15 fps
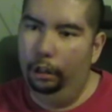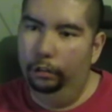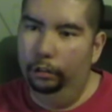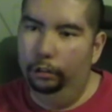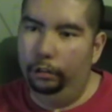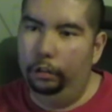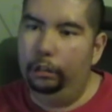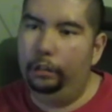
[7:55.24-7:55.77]

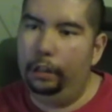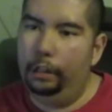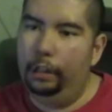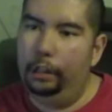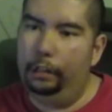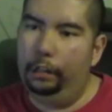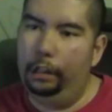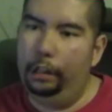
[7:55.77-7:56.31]
what it
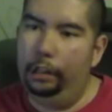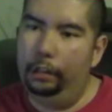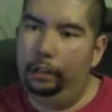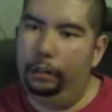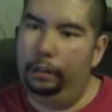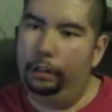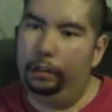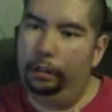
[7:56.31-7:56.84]
is,
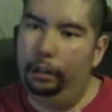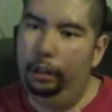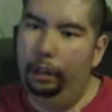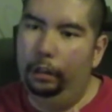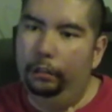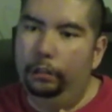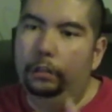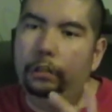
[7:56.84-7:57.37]

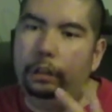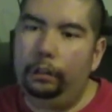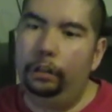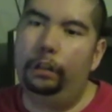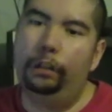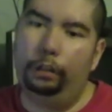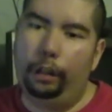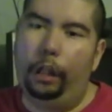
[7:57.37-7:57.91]
let's
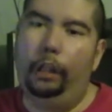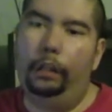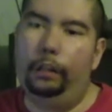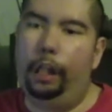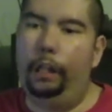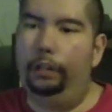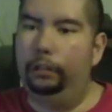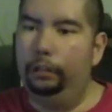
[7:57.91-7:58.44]
just say
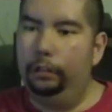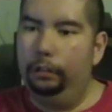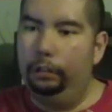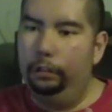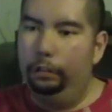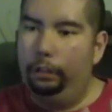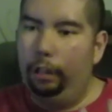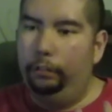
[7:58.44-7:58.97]
that
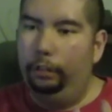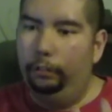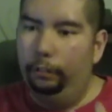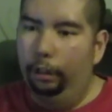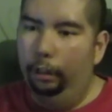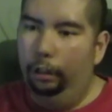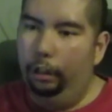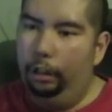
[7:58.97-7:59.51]
they were
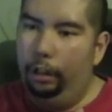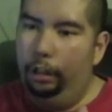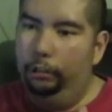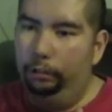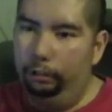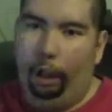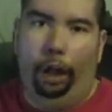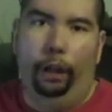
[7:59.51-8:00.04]
both
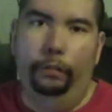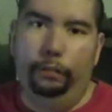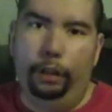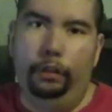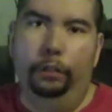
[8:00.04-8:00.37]
involved in